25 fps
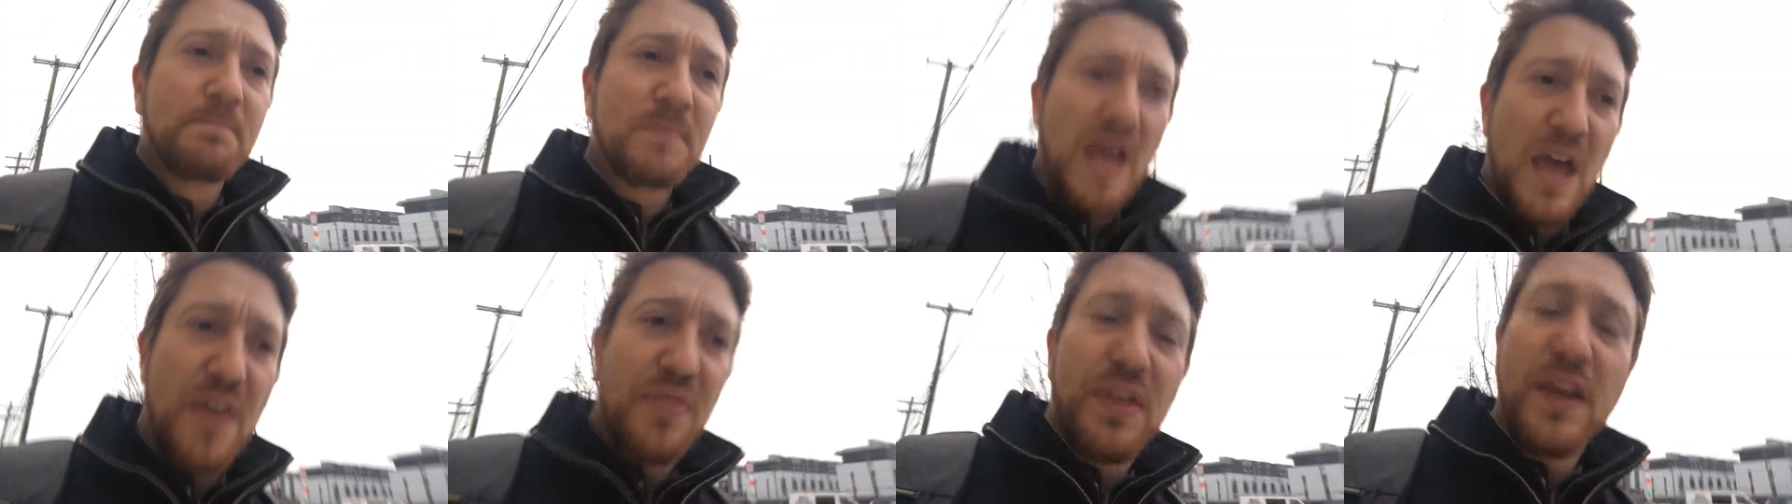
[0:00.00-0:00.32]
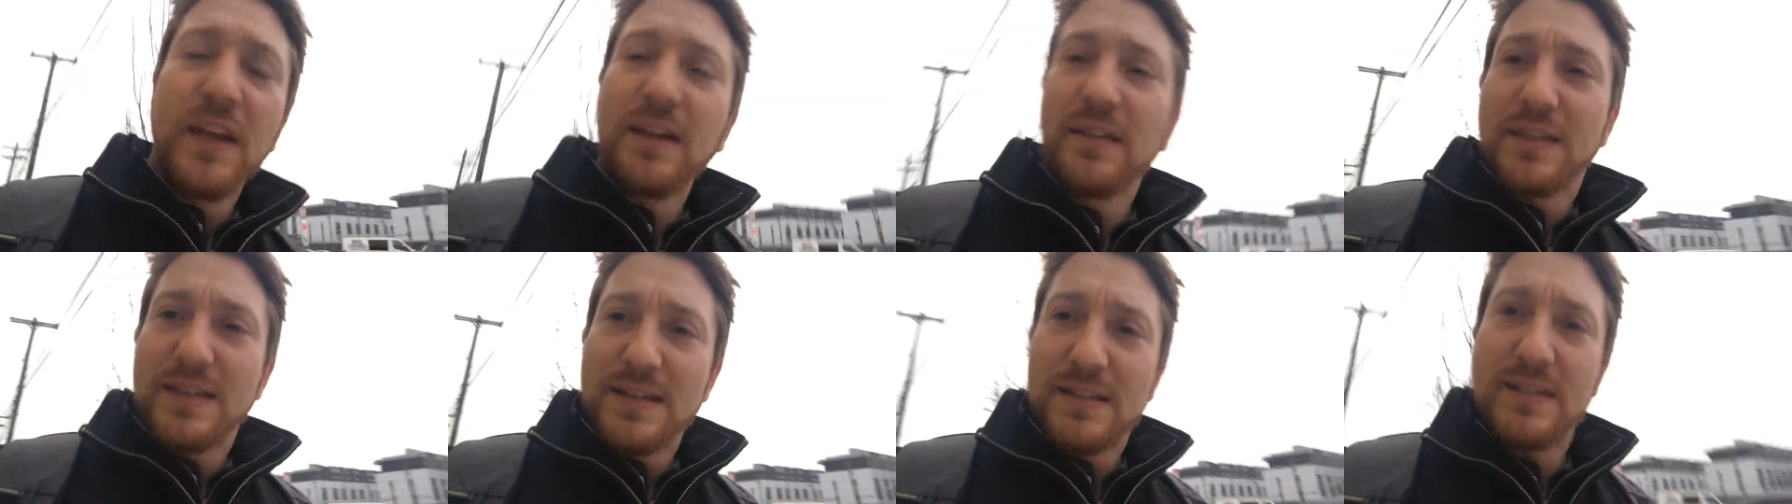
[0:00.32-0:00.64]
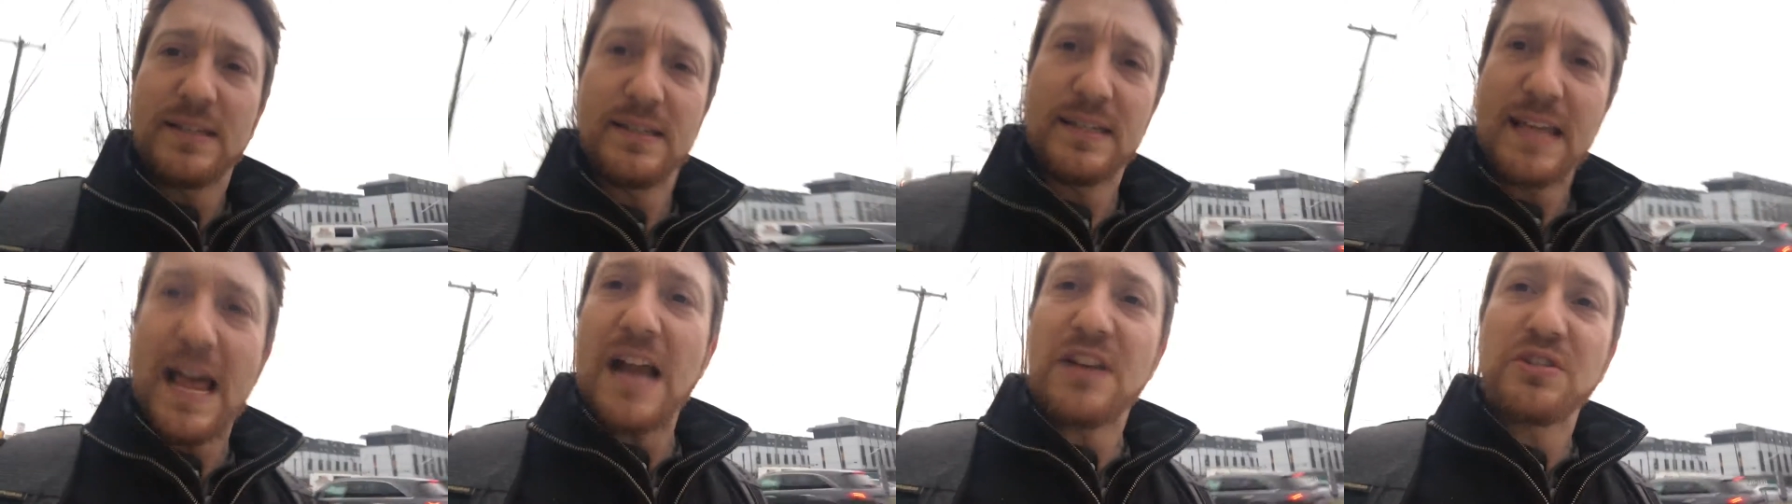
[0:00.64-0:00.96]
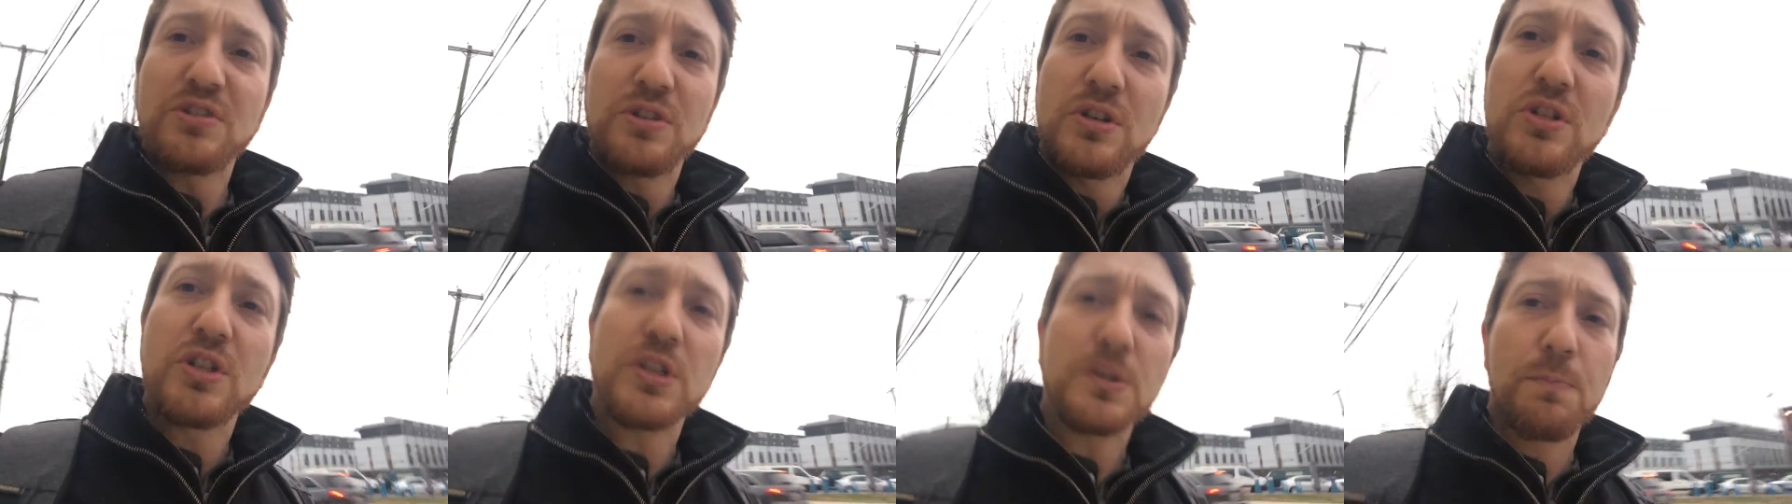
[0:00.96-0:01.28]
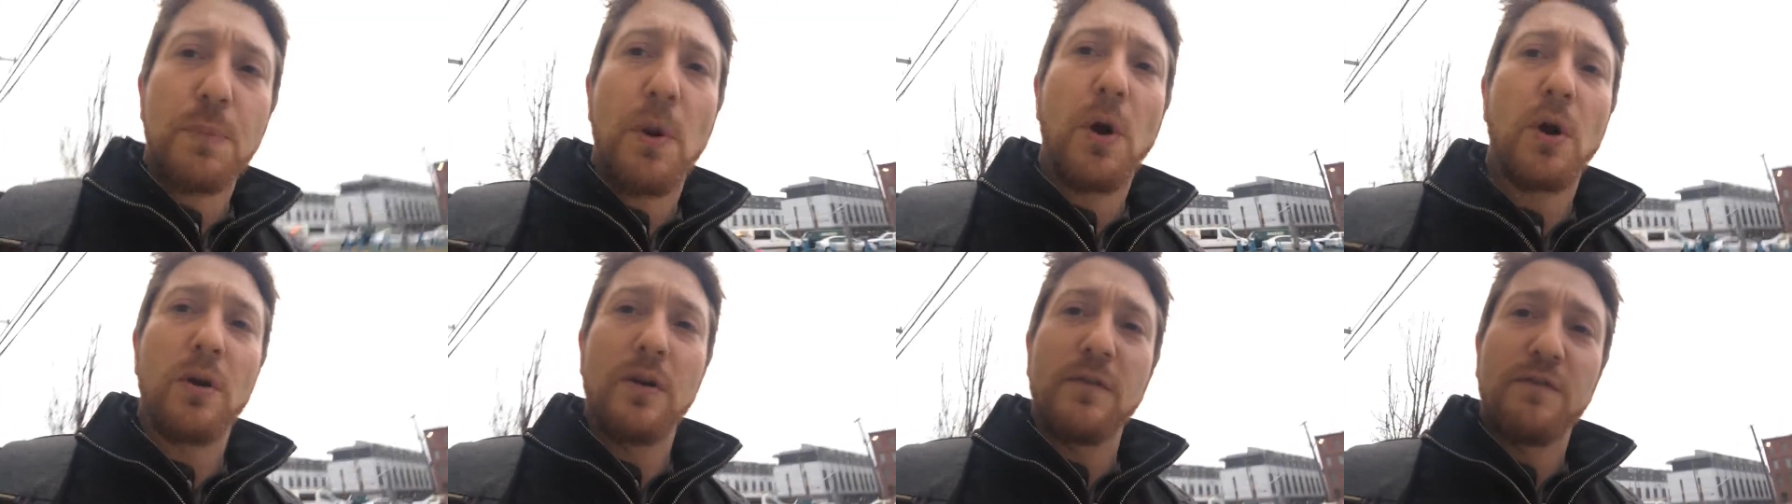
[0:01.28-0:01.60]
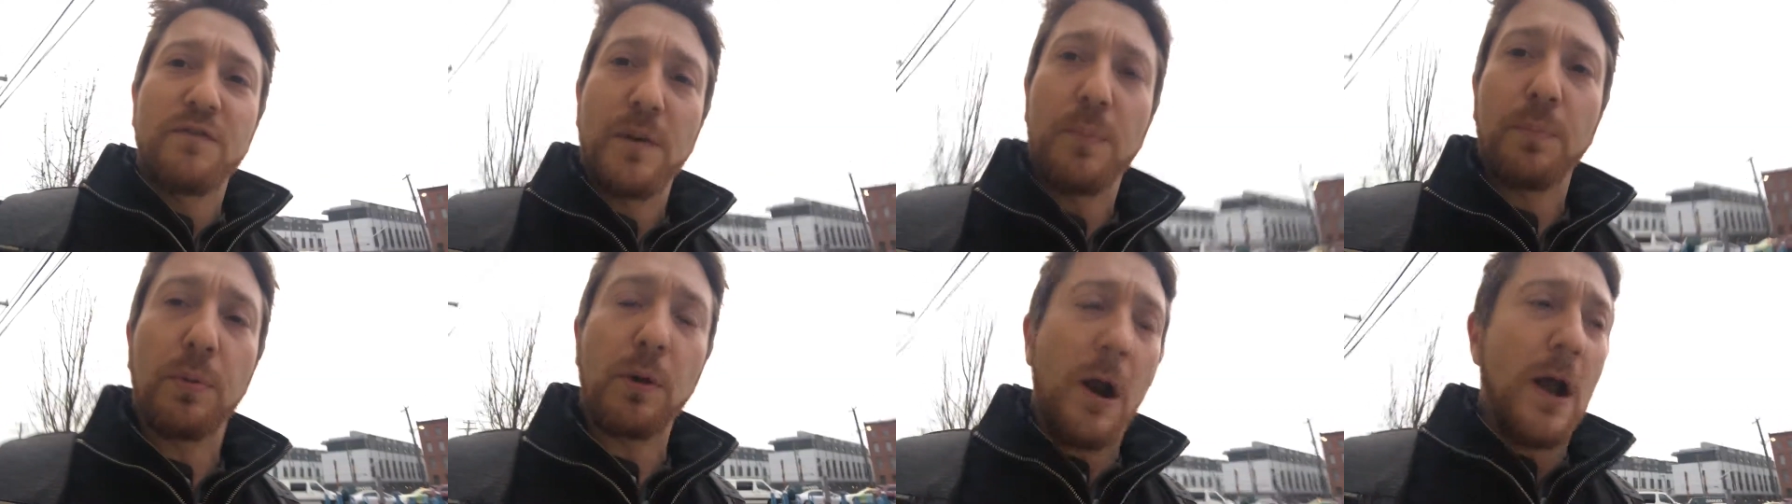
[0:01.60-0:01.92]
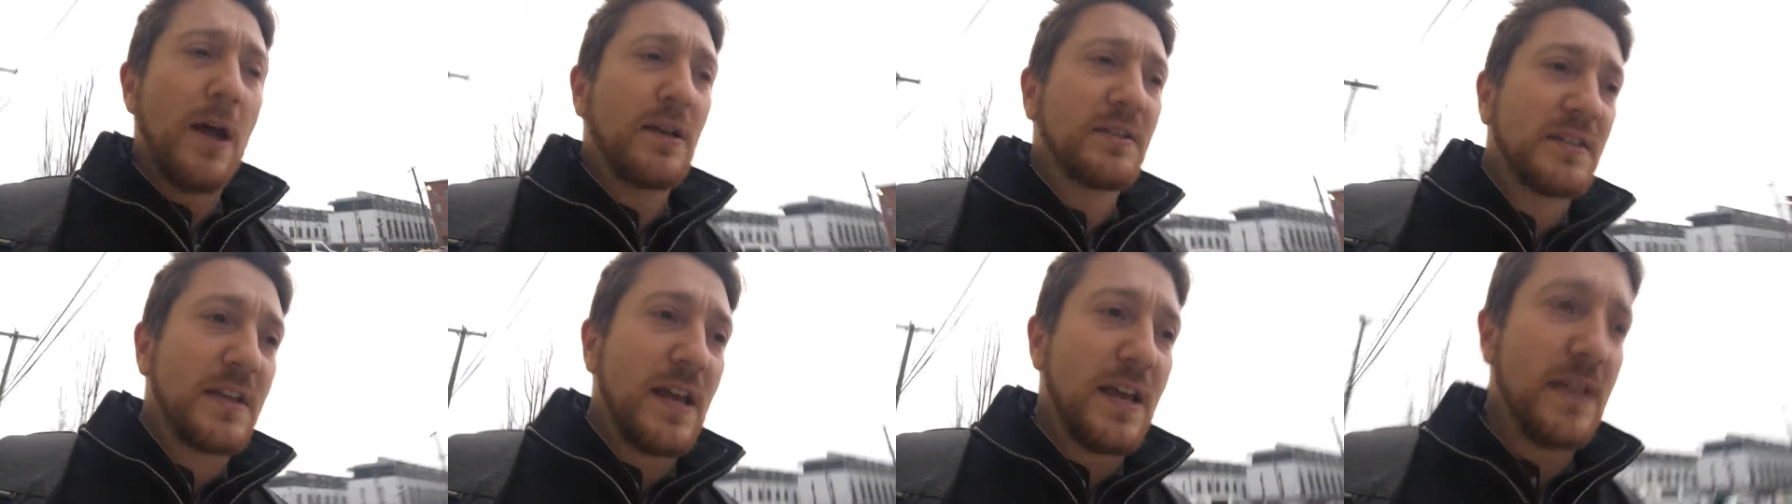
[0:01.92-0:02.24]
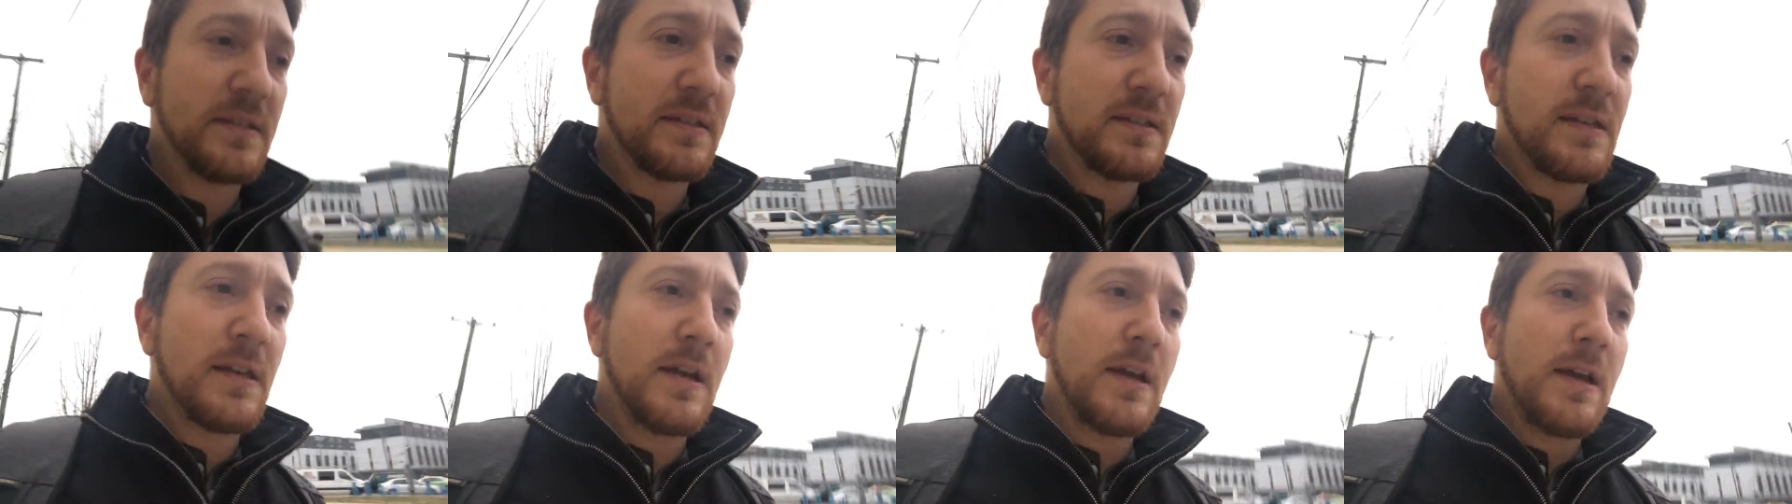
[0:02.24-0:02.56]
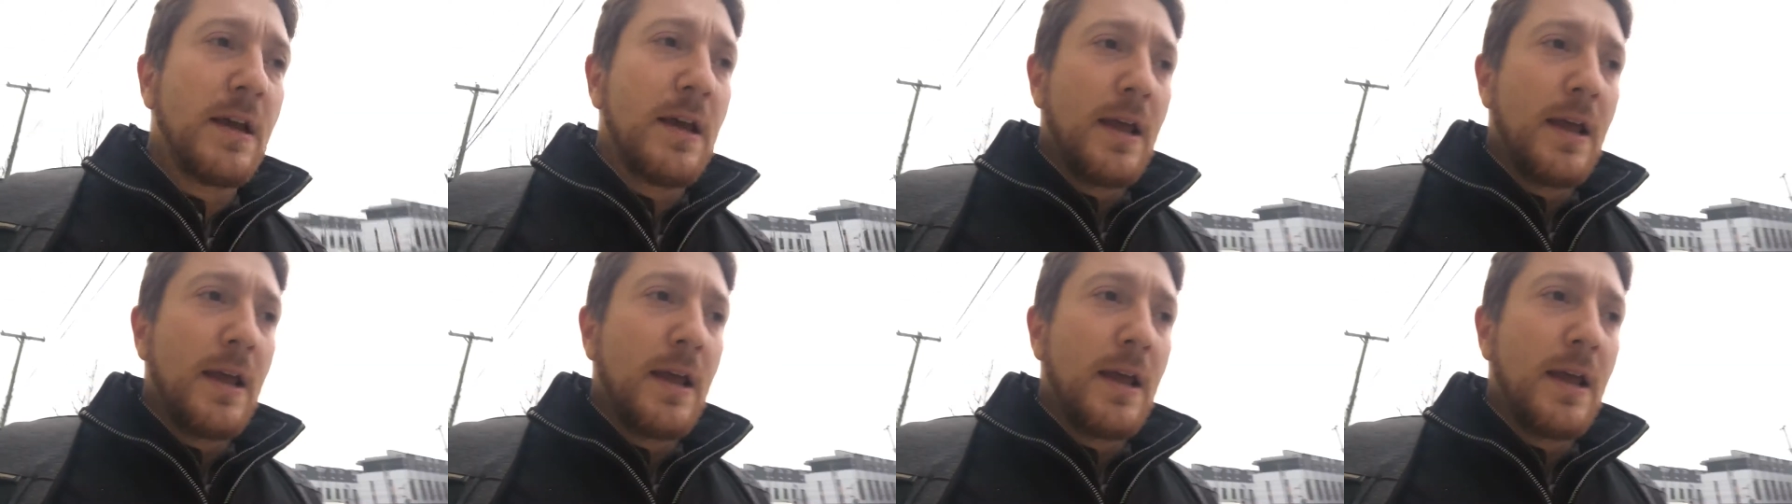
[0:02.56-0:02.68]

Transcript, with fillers: I think this is actually just part of the process.